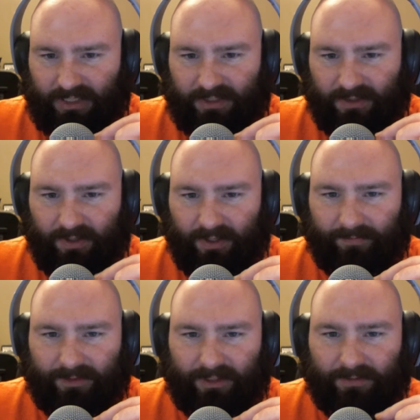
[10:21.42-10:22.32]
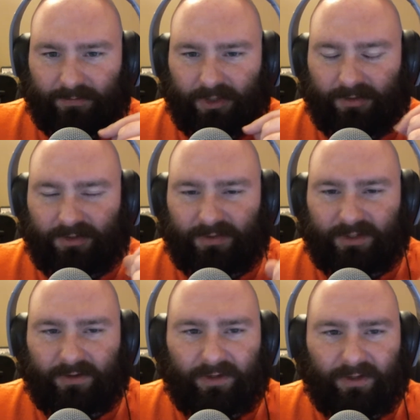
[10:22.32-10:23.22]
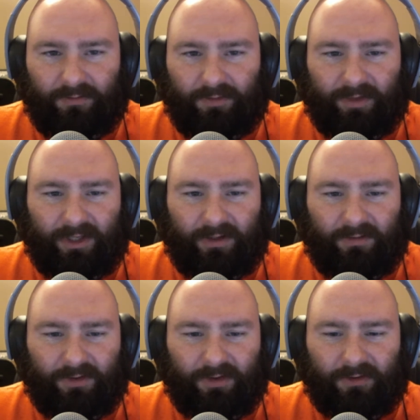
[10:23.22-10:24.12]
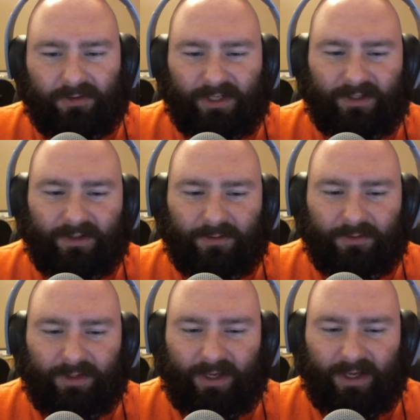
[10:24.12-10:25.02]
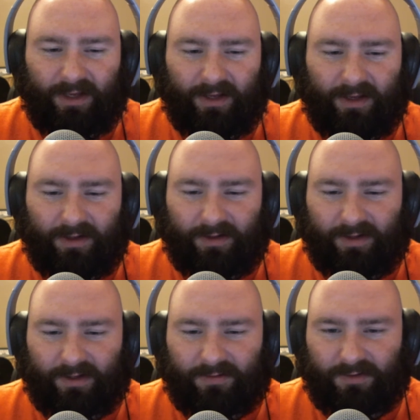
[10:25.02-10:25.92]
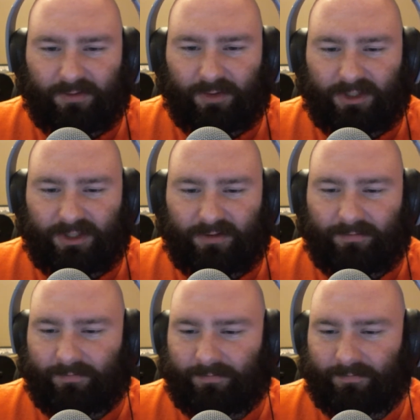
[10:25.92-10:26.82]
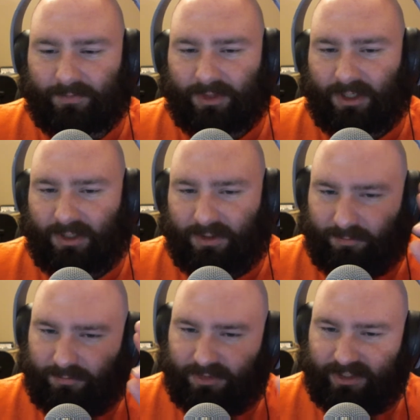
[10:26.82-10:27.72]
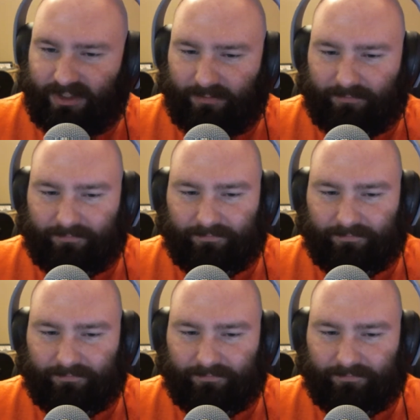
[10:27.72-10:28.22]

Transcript: So yeah, that's pretty much what's going on with me, so stay tuned, and thanks for watching. See ya.